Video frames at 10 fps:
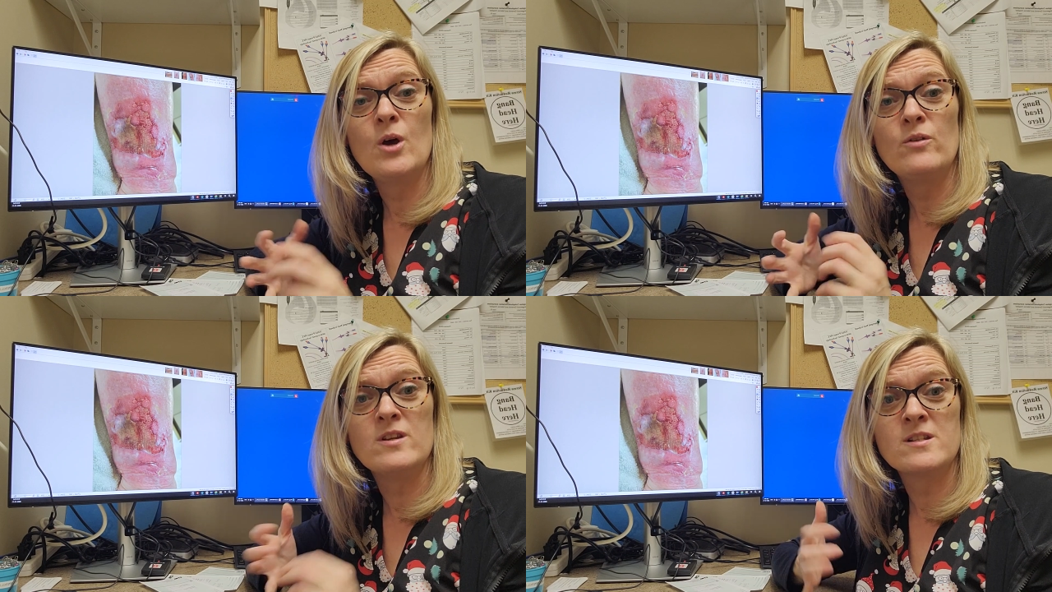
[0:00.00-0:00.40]

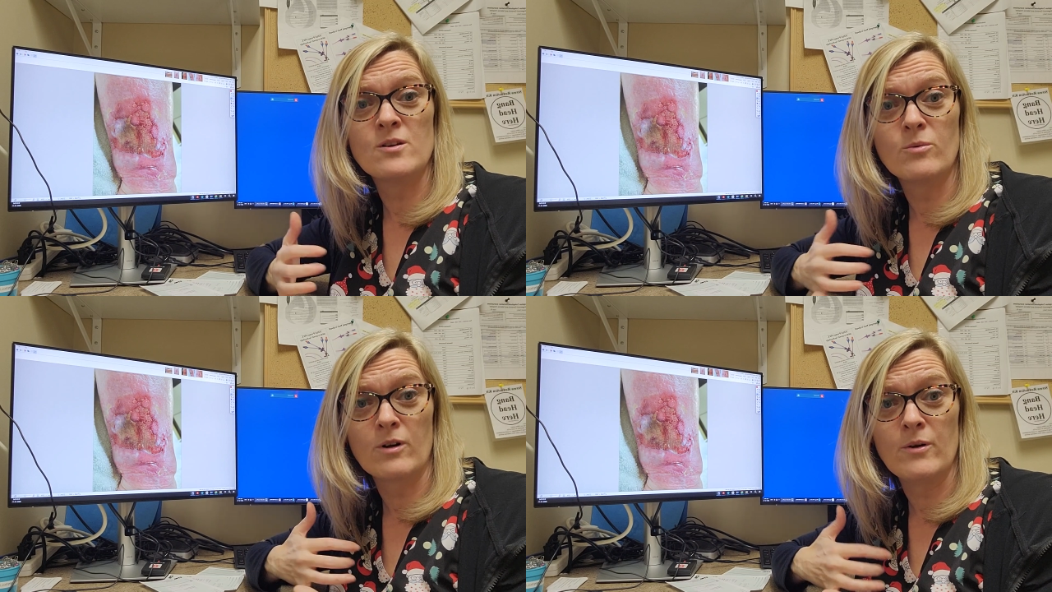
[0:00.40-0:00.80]
They
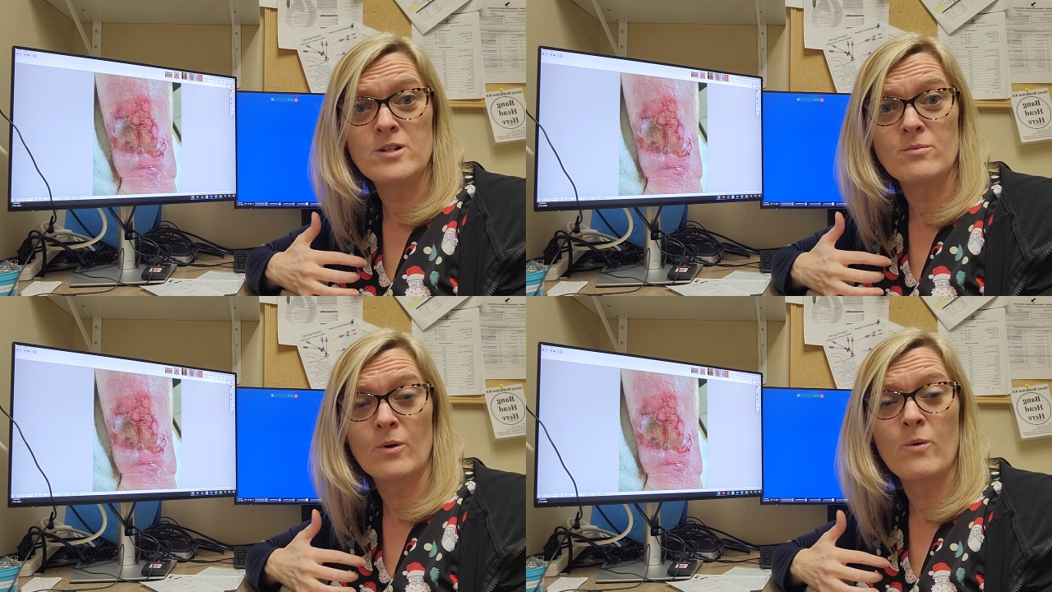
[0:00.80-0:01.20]
still were going
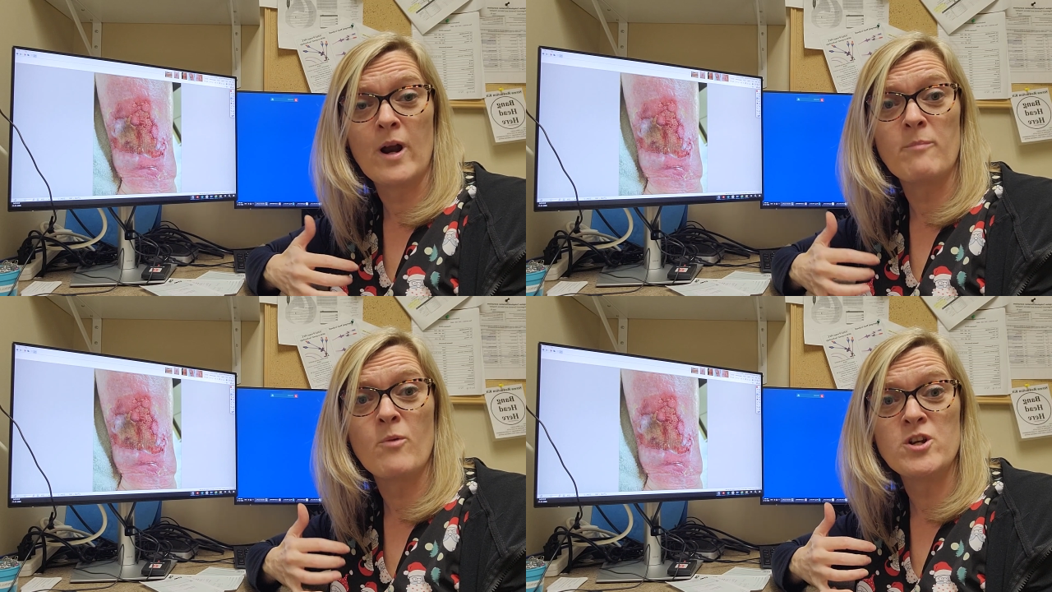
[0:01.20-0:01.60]
to
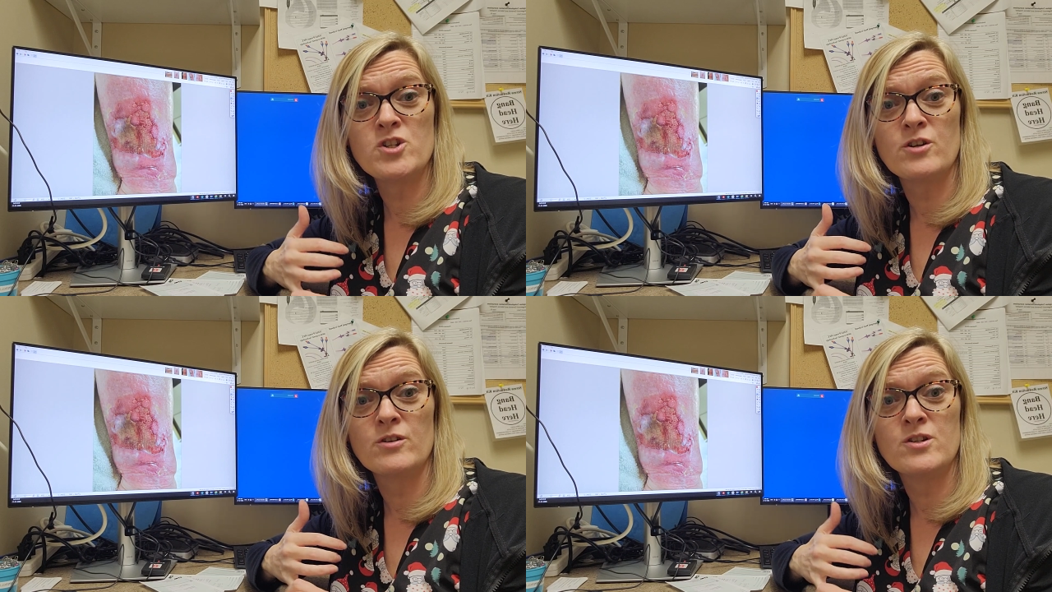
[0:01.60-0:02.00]
require
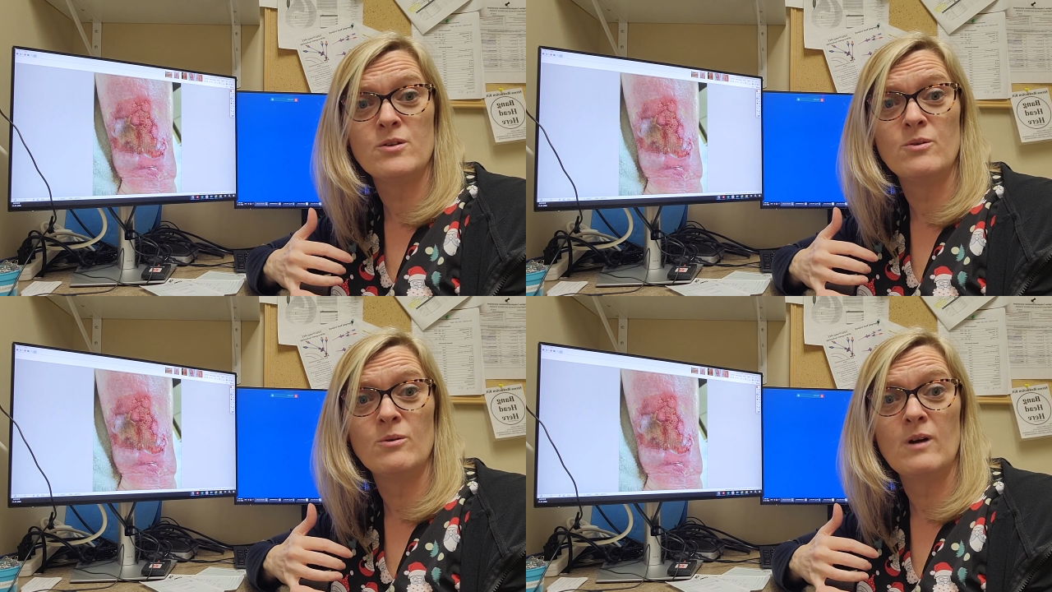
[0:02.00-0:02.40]
moisture
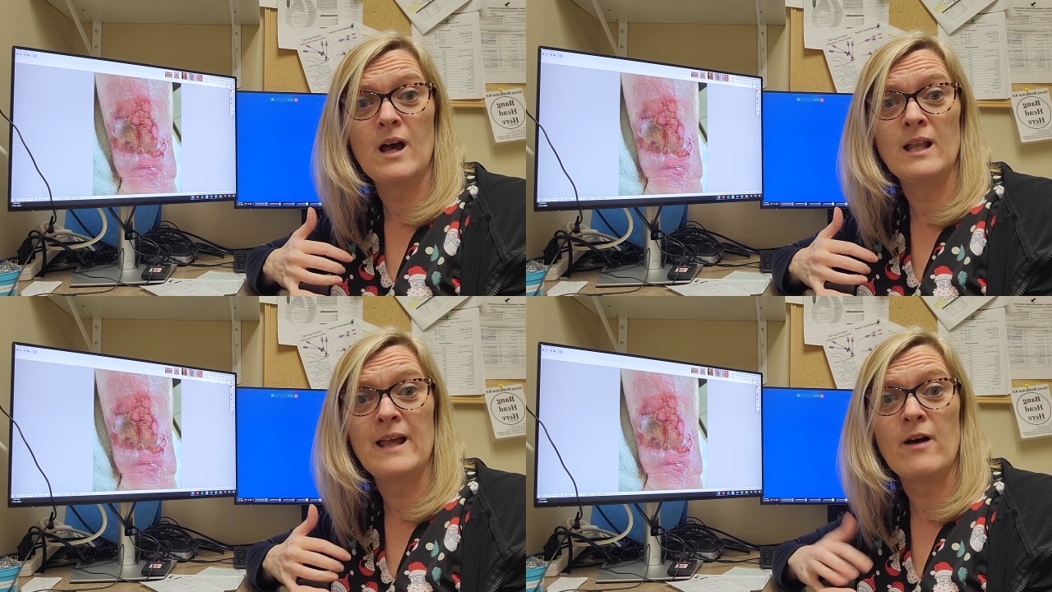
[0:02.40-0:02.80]
to
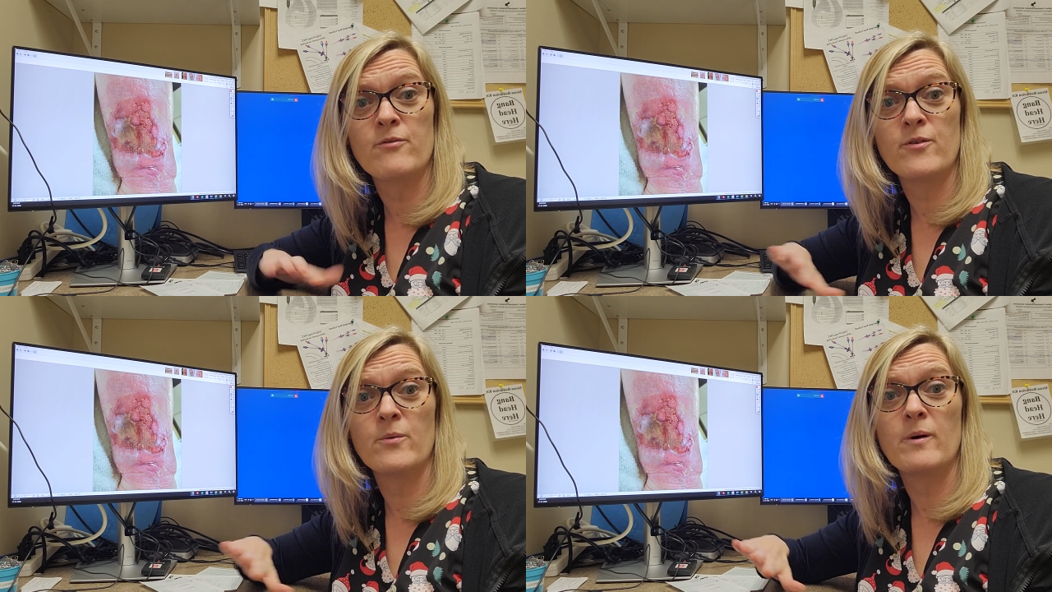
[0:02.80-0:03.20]
allow
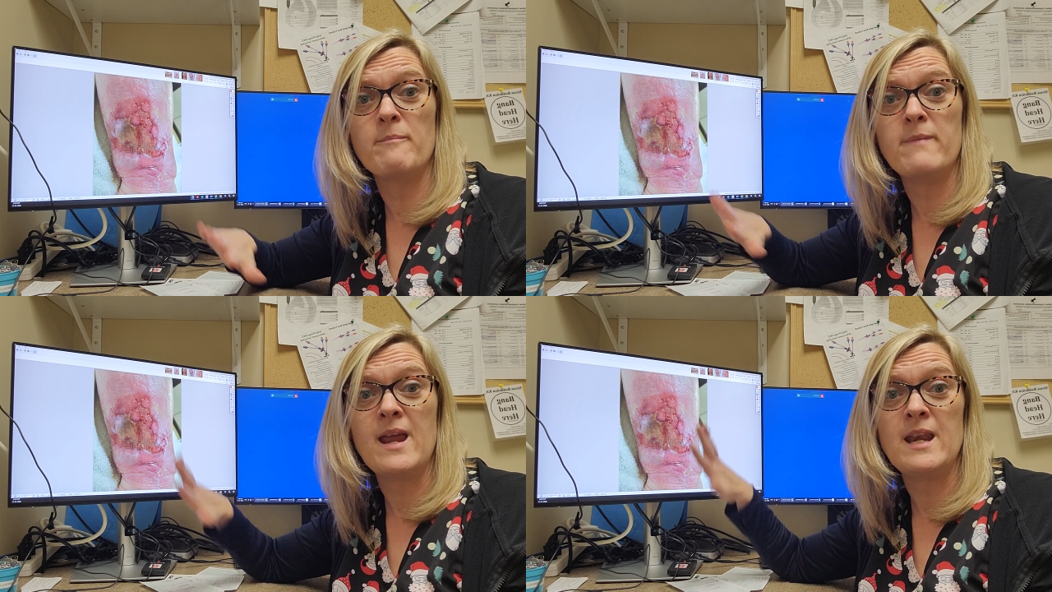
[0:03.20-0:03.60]
for the
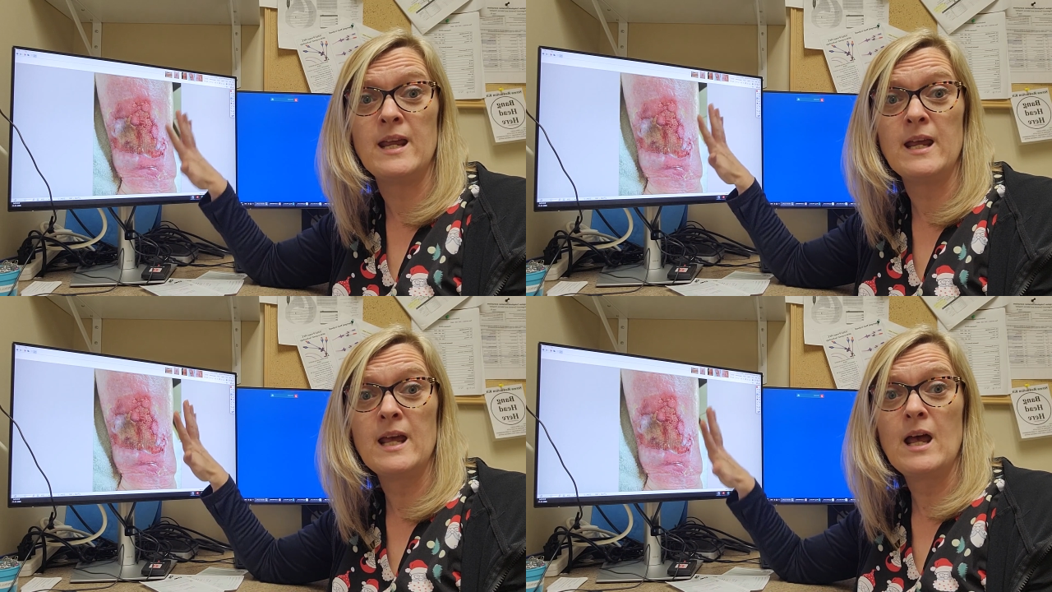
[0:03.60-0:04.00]
remaining